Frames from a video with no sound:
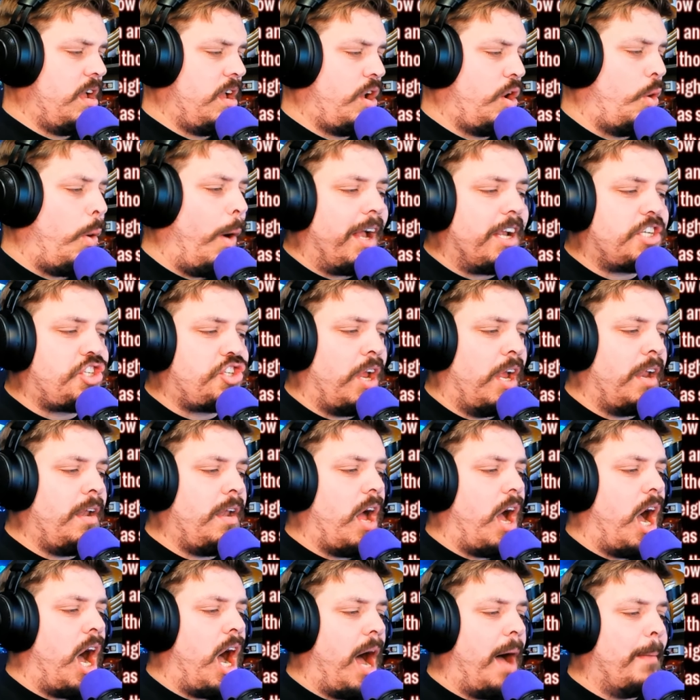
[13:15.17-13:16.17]
Question,
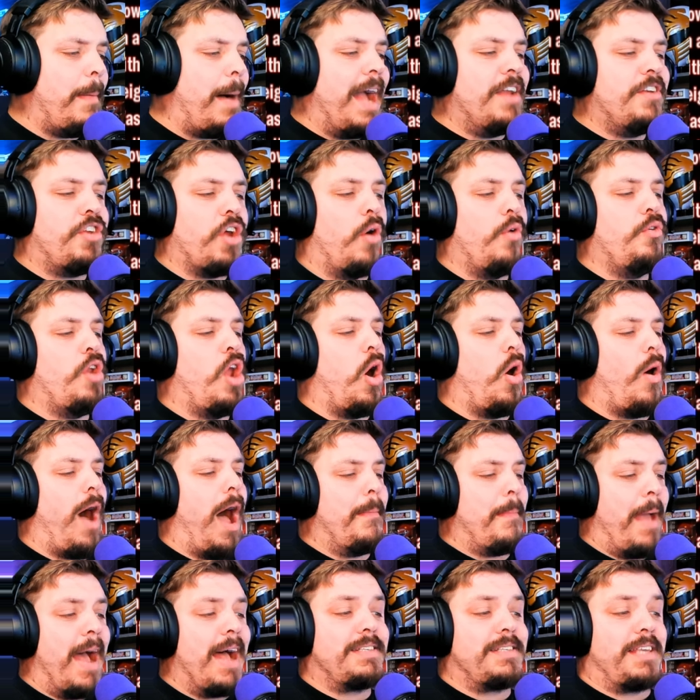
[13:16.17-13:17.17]
um I don't know.
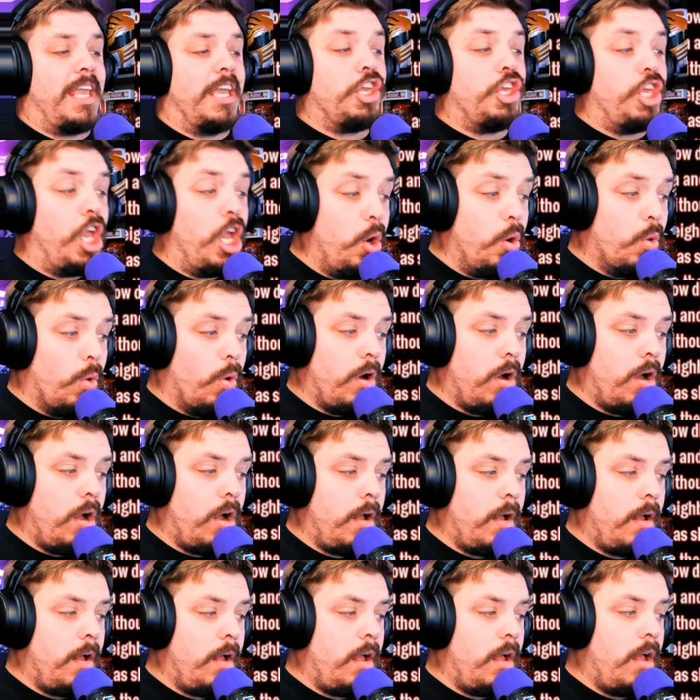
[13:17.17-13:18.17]
I'm asking you.
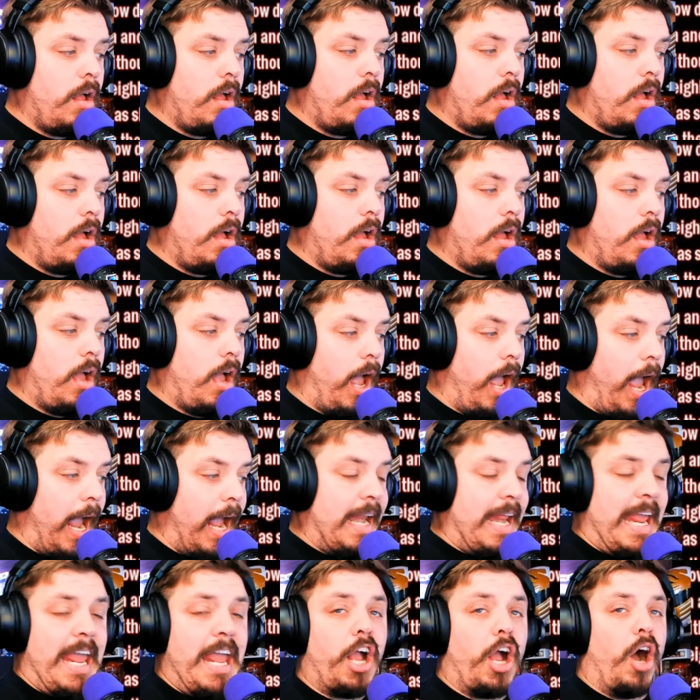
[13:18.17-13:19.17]

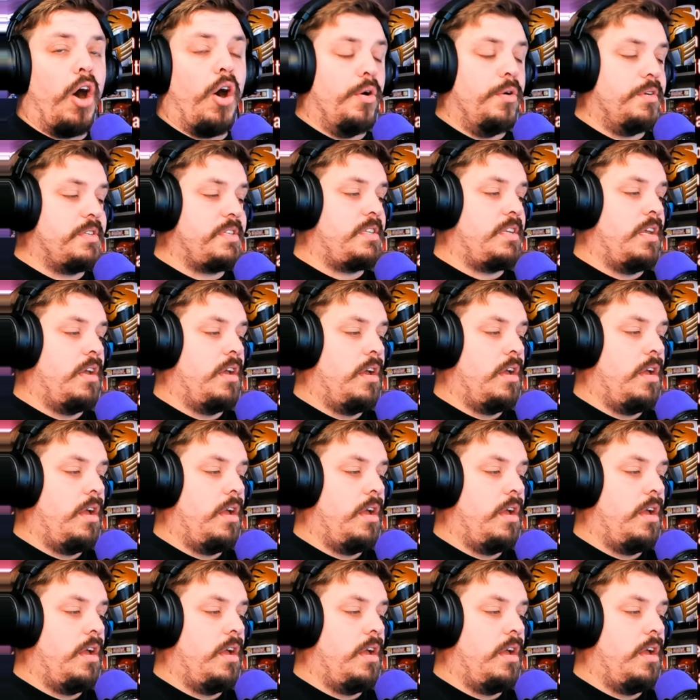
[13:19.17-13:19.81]
And he goes,